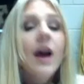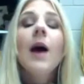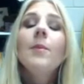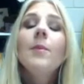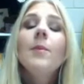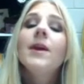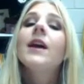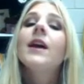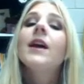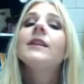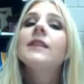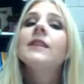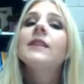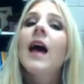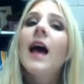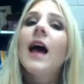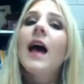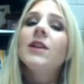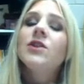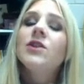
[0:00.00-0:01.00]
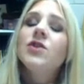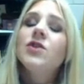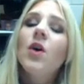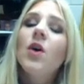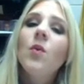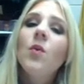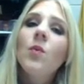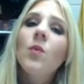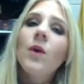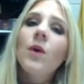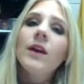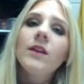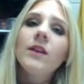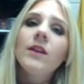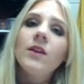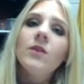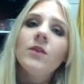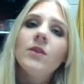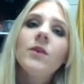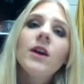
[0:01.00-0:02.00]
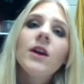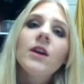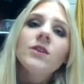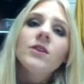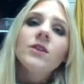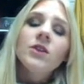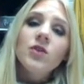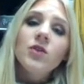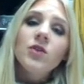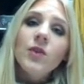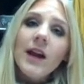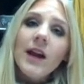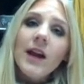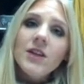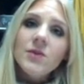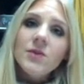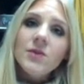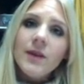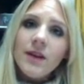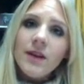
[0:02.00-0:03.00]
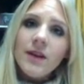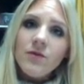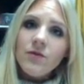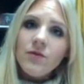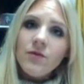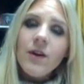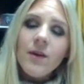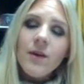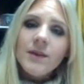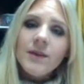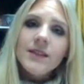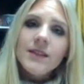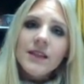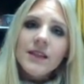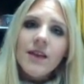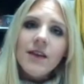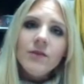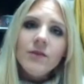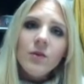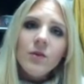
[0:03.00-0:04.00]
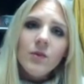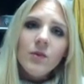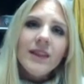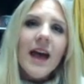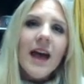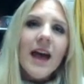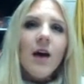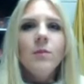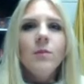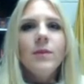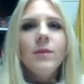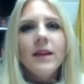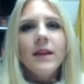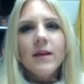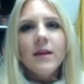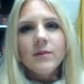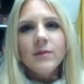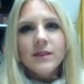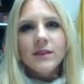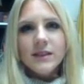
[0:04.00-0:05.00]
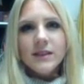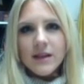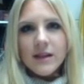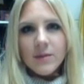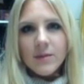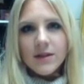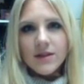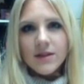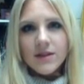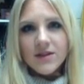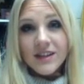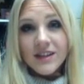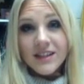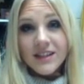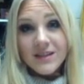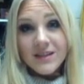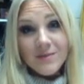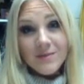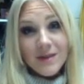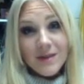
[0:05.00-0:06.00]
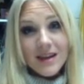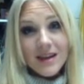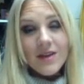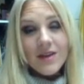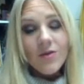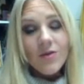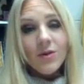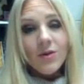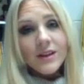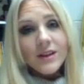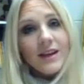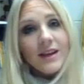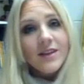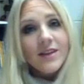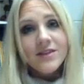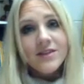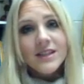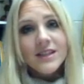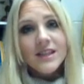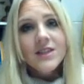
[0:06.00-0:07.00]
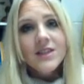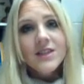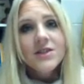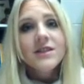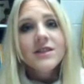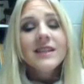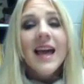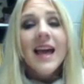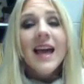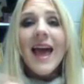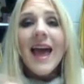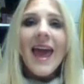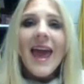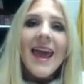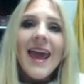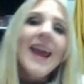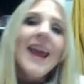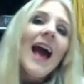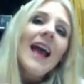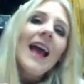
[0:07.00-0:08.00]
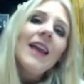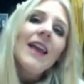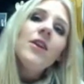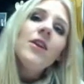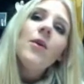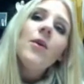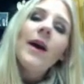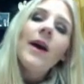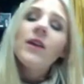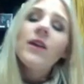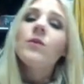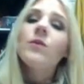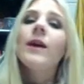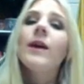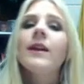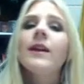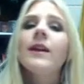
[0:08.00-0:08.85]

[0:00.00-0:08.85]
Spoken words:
because I don't want you to graduate from this level without being able to demonstrate to me or the other teachers, hey, I know how to write a